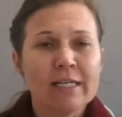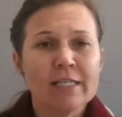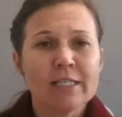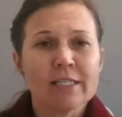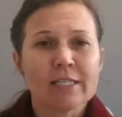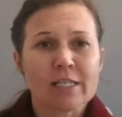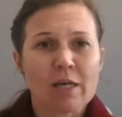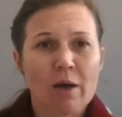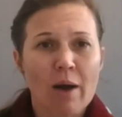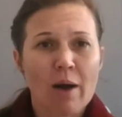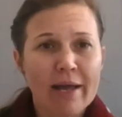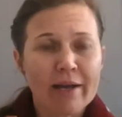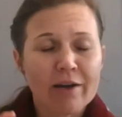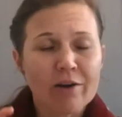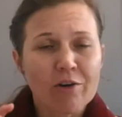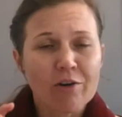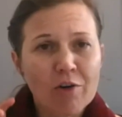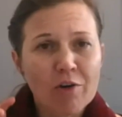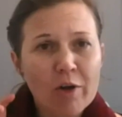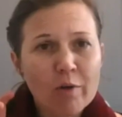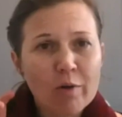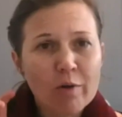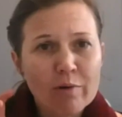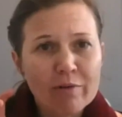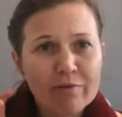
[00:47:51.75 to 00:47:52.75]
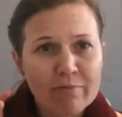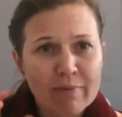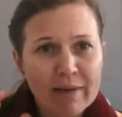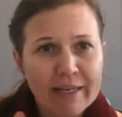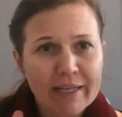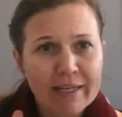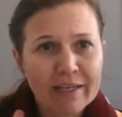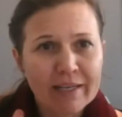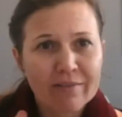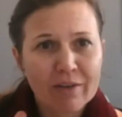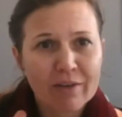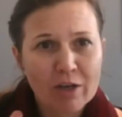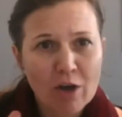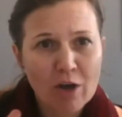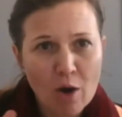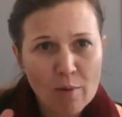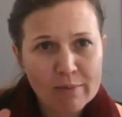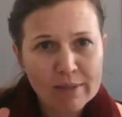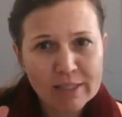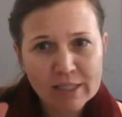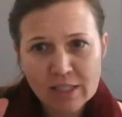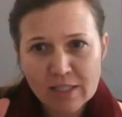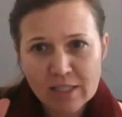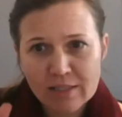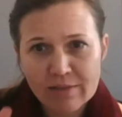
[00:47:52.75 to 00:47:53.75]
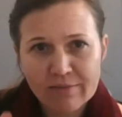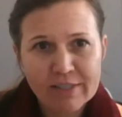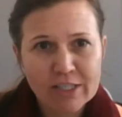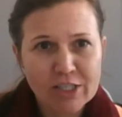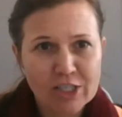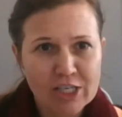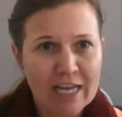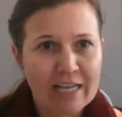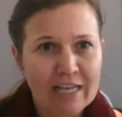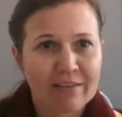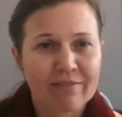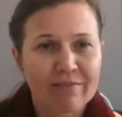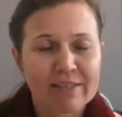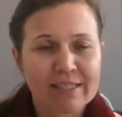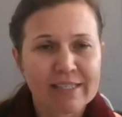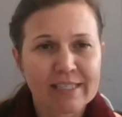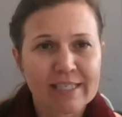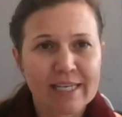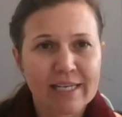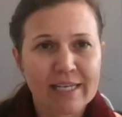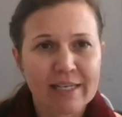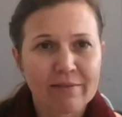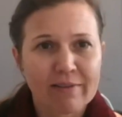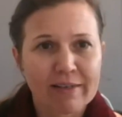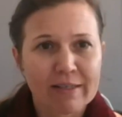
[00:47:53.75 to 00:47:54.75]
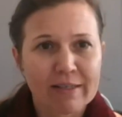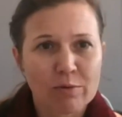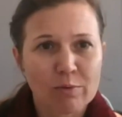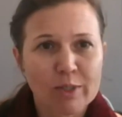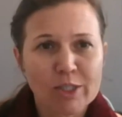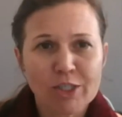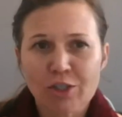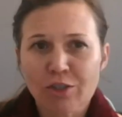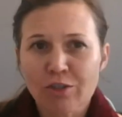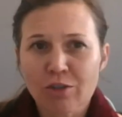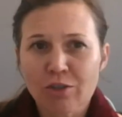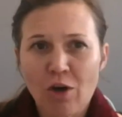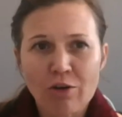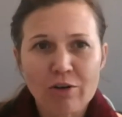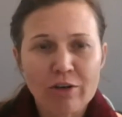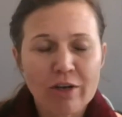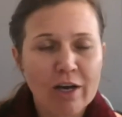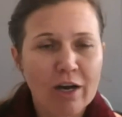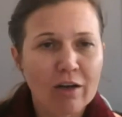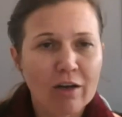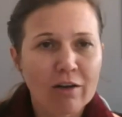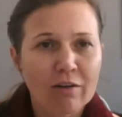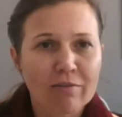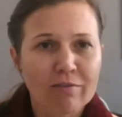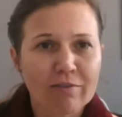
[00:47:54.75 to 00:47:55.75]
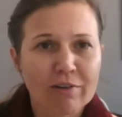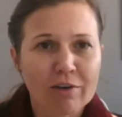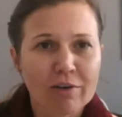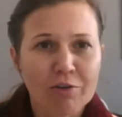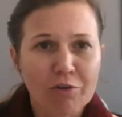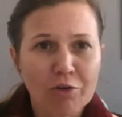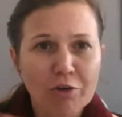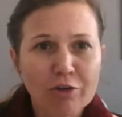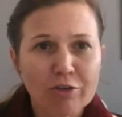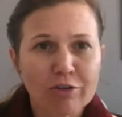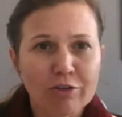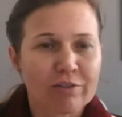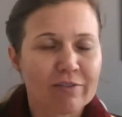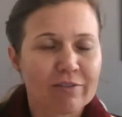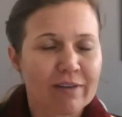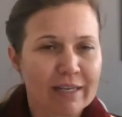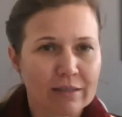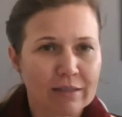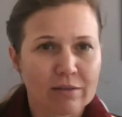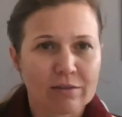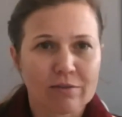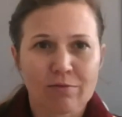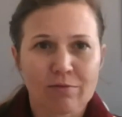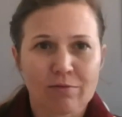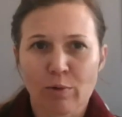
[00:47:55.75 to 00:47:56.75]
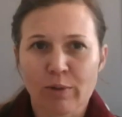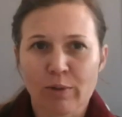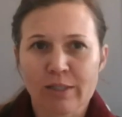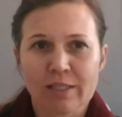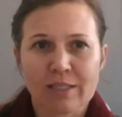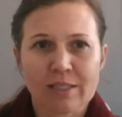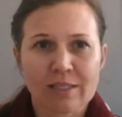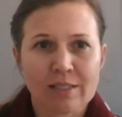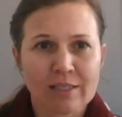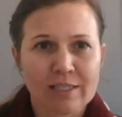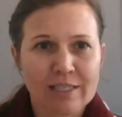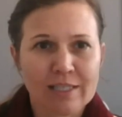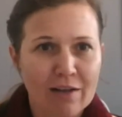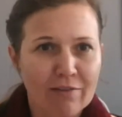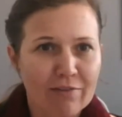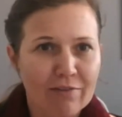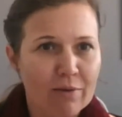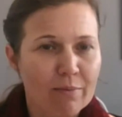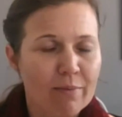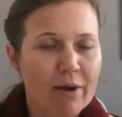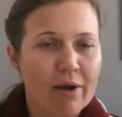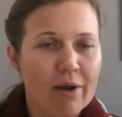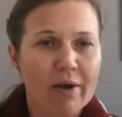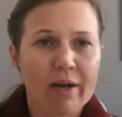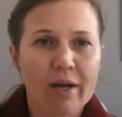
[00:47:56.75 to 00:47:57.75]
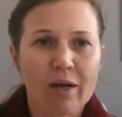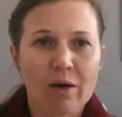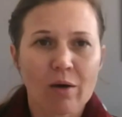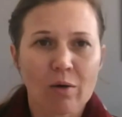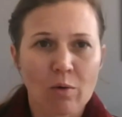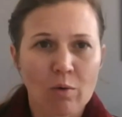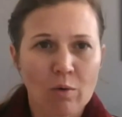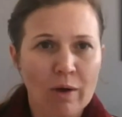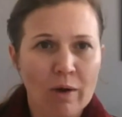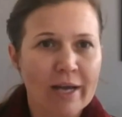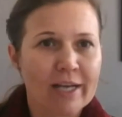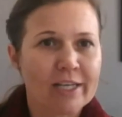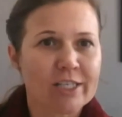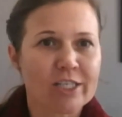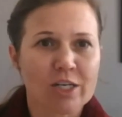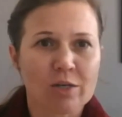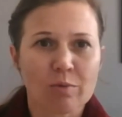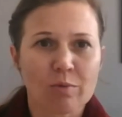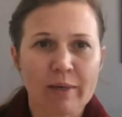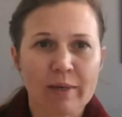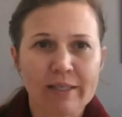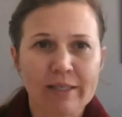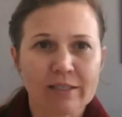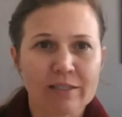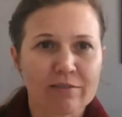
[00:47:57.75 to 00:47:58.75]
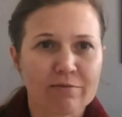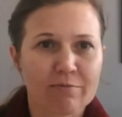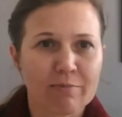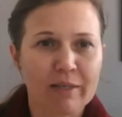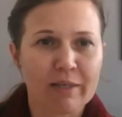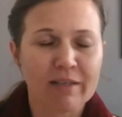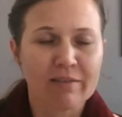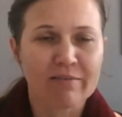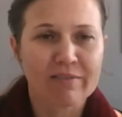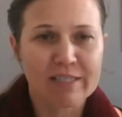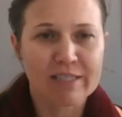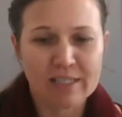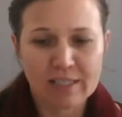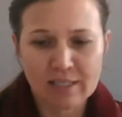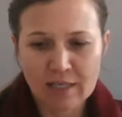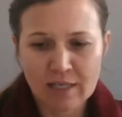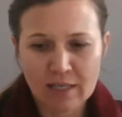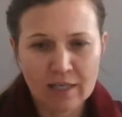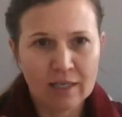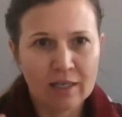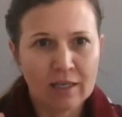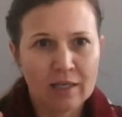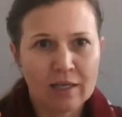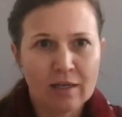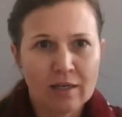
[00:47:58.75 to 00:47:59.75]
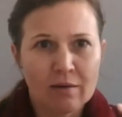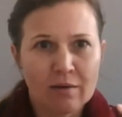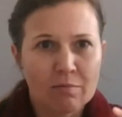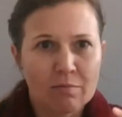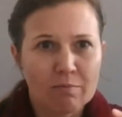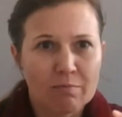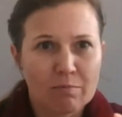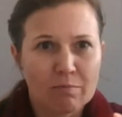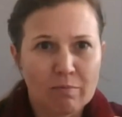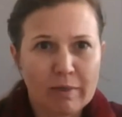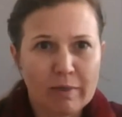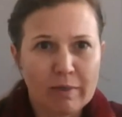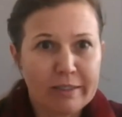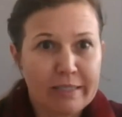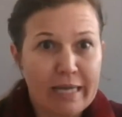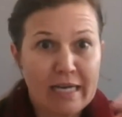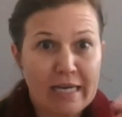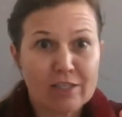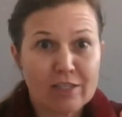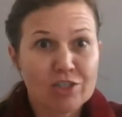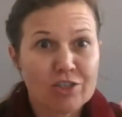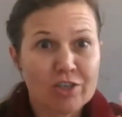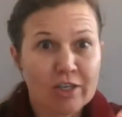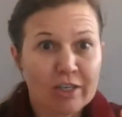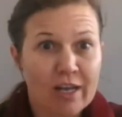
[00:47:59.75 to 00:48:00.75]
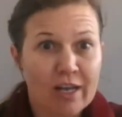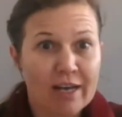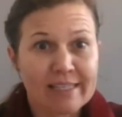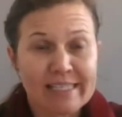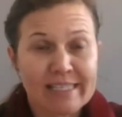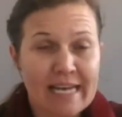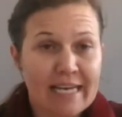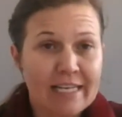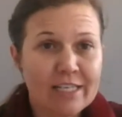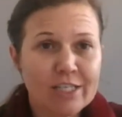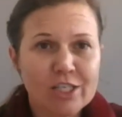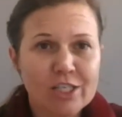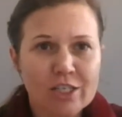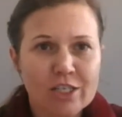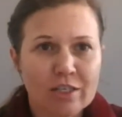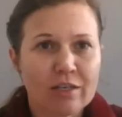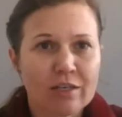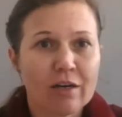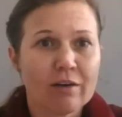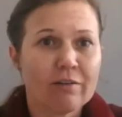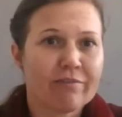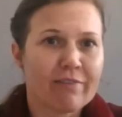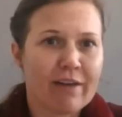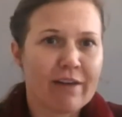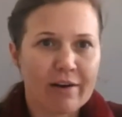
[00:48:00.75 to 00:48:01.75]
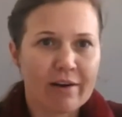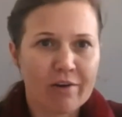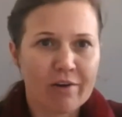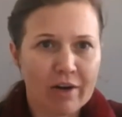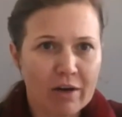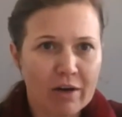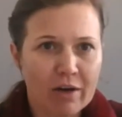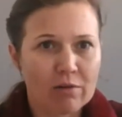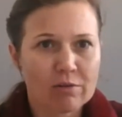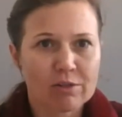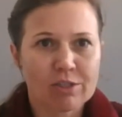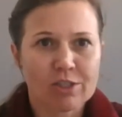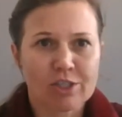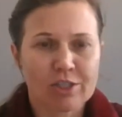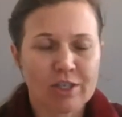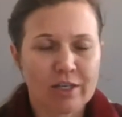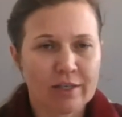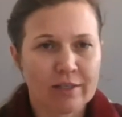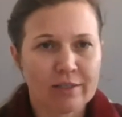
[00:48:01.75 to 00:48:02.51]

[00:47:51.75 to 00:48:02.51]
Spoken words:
So I agree with many of the comments in the chat that said that we should not go the route that, for instance, South America or Asia went of being this industrialization of agriculture